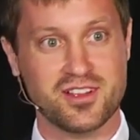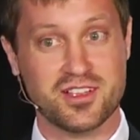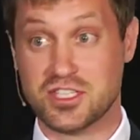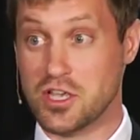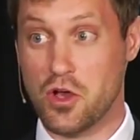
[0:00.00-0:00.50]

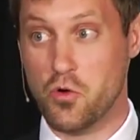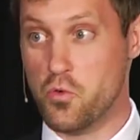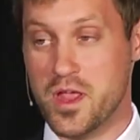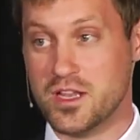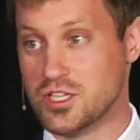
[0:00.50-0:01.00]
So
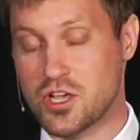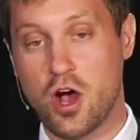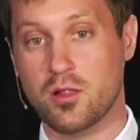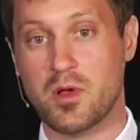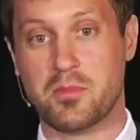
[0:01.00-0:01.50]
we just
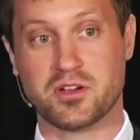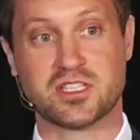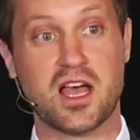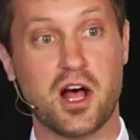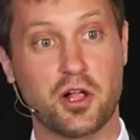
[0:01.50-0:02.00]
call them up
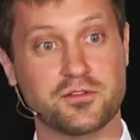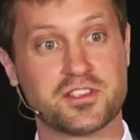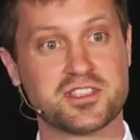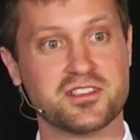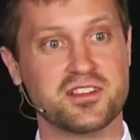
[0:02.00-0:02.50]
ourselves,